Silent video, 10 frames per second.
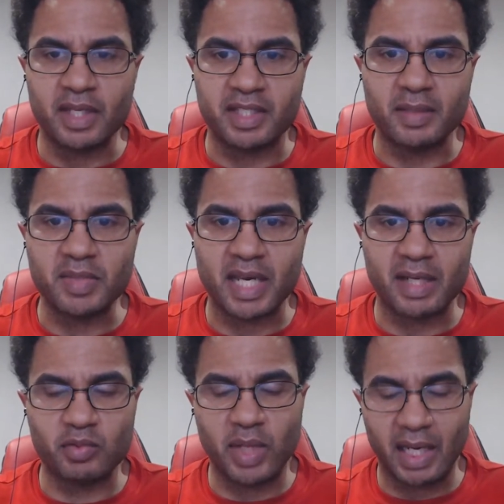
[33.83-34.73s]

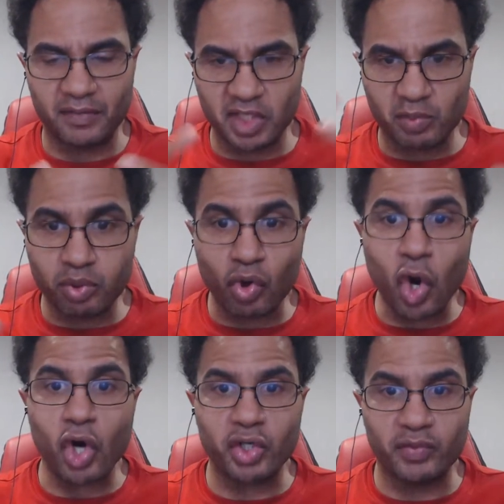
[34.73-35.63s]
sometimes we have this
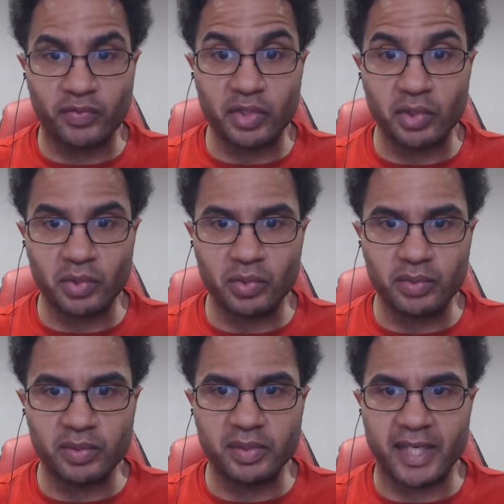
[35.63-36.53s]
broad view
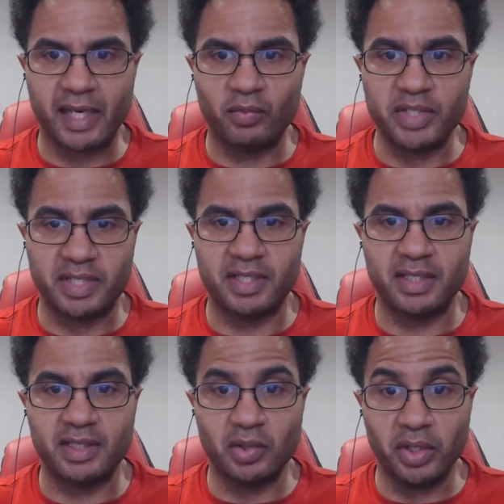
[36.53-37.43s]
that we
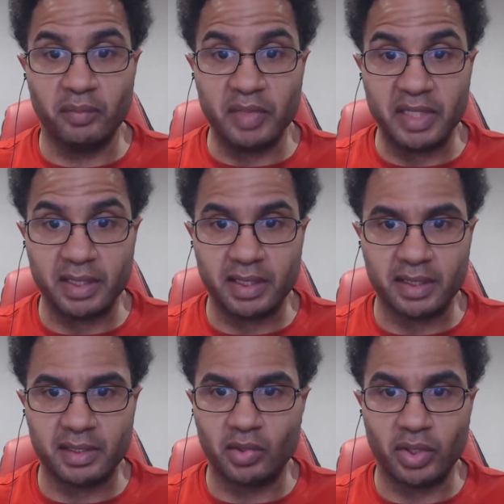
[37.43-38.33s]
see on
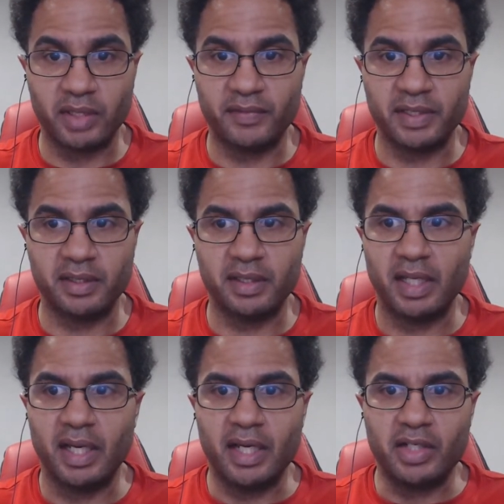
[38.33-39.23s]
media or even
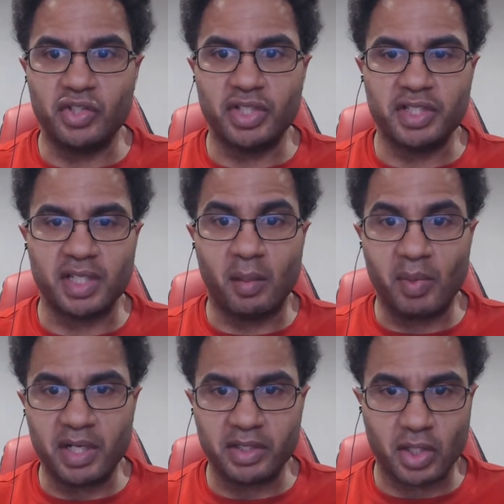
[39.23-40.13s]
just
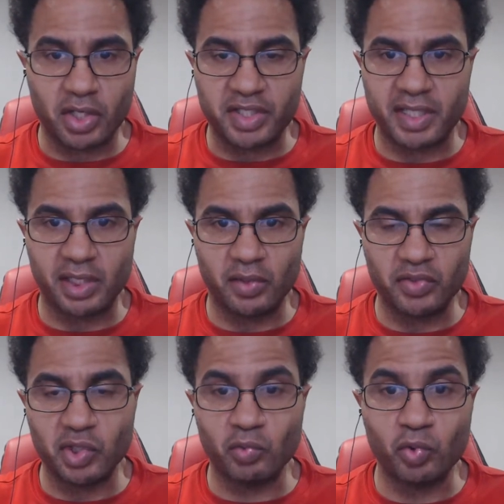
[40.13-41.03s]
amongst
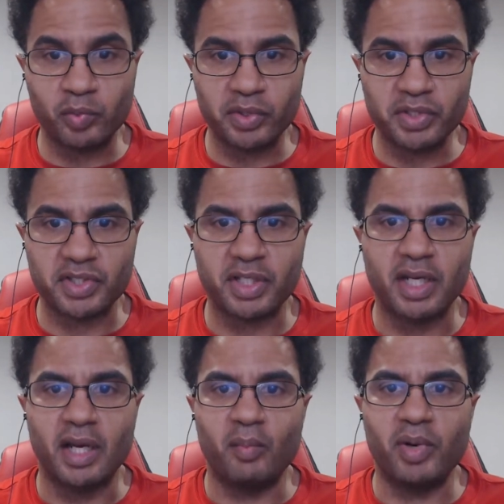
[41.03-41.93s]
ourselves, the rumors.
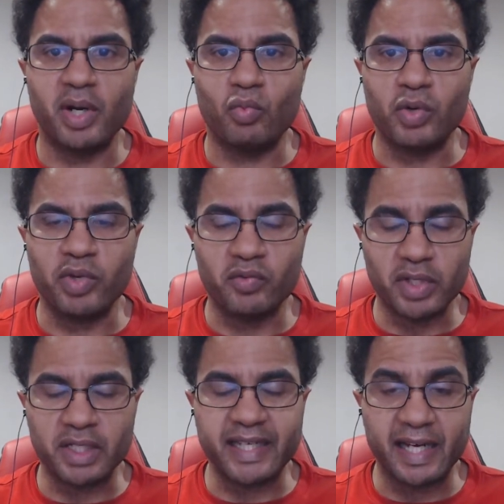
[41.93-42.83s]
But when we
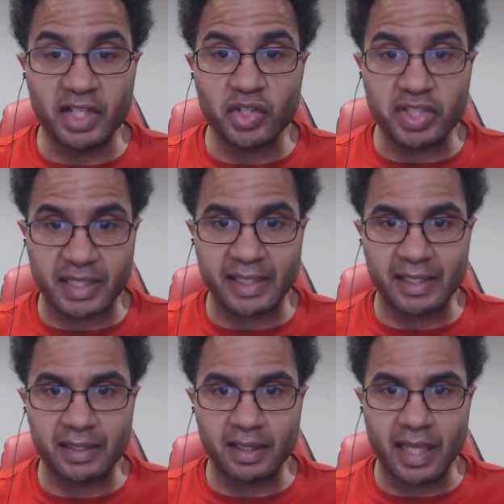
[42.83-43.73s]
really
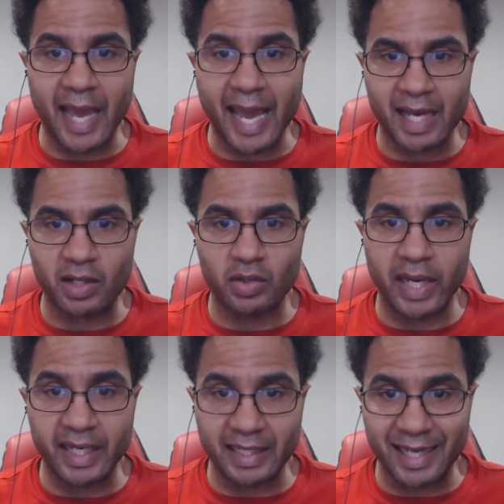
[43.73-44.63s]
understand
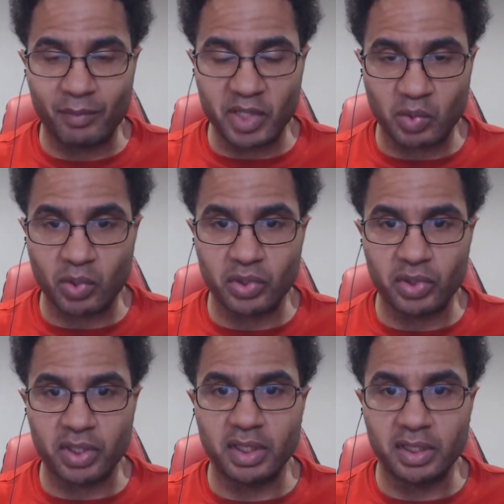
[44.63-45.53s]
how economics
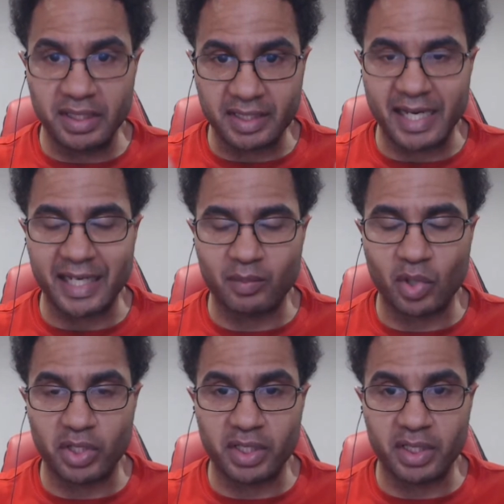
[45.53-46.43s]
work, the stock
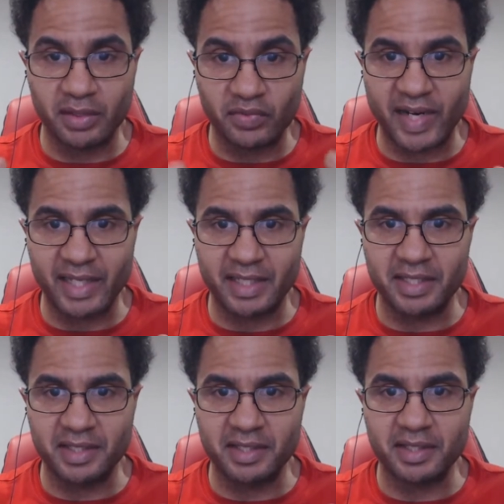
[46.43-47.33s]
market and
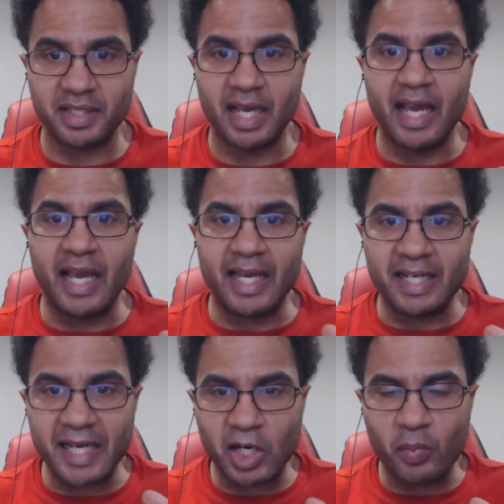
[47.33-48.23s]
finances,
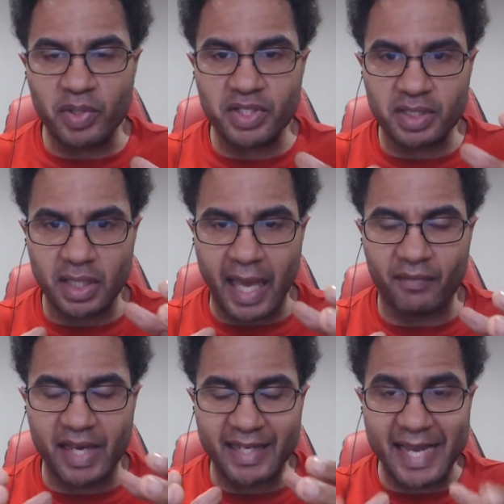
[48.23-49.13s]
it'll help us
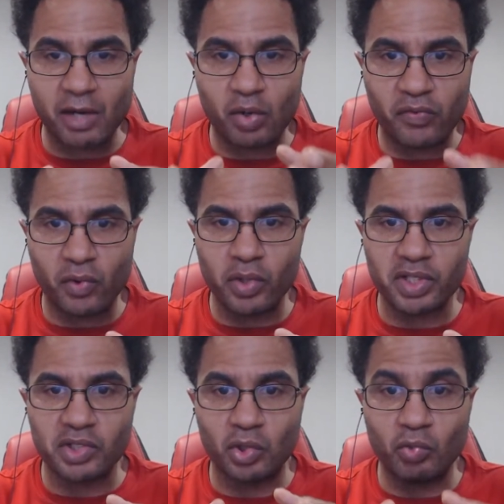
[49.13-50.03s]
have a narrow
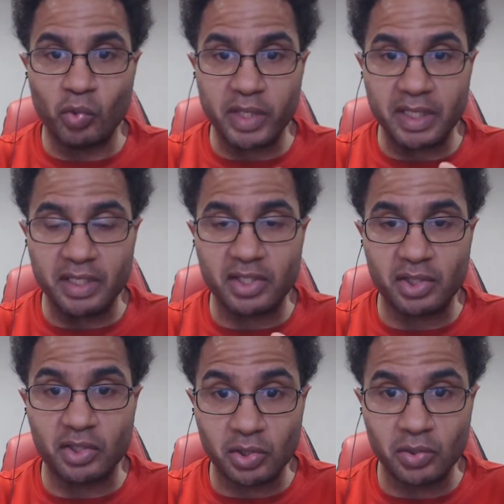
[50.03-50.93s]
focus on what we need
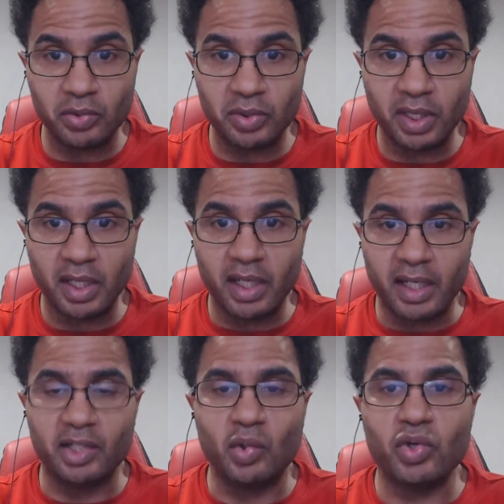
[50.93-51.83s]
to do
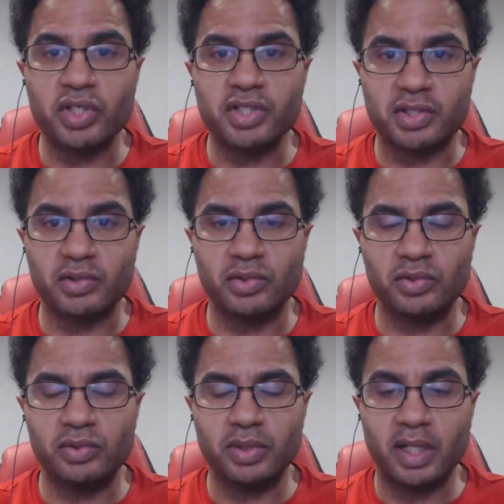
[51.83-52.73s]
in order
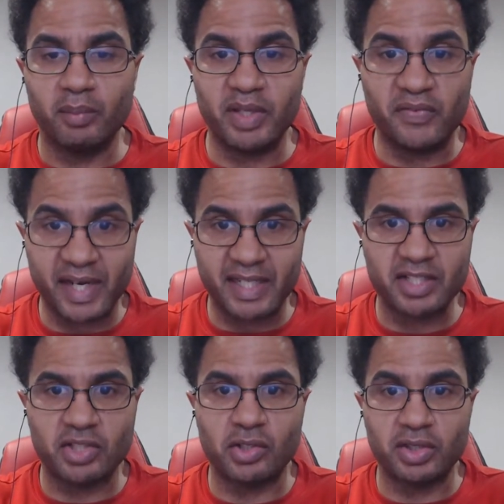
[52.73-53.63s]
to be
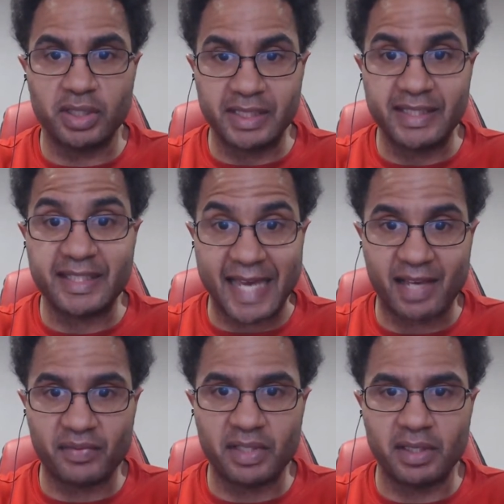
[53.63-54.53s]
financially
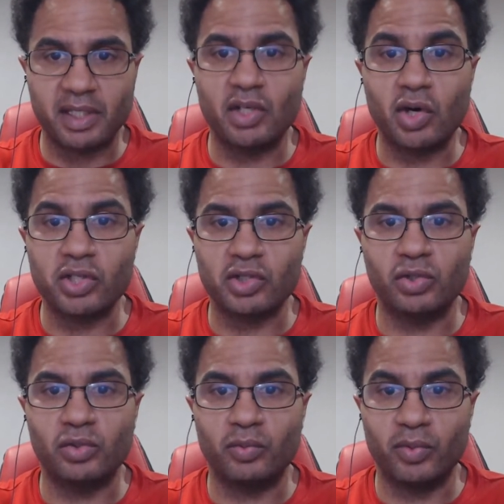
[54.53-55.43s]
savvy and
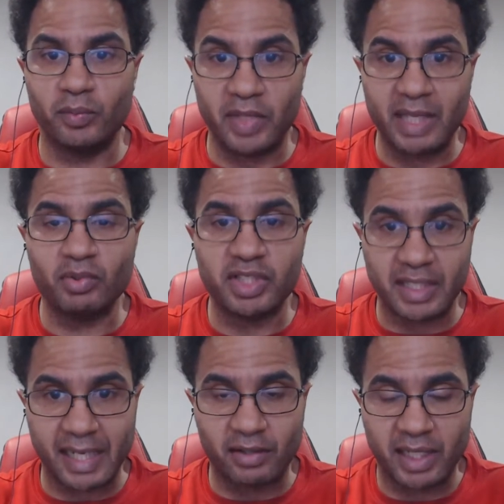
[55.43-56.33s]
also be able to
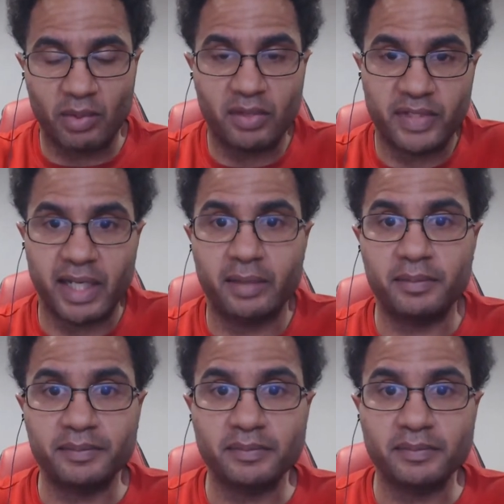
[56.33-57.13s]
narrow that wealth gap.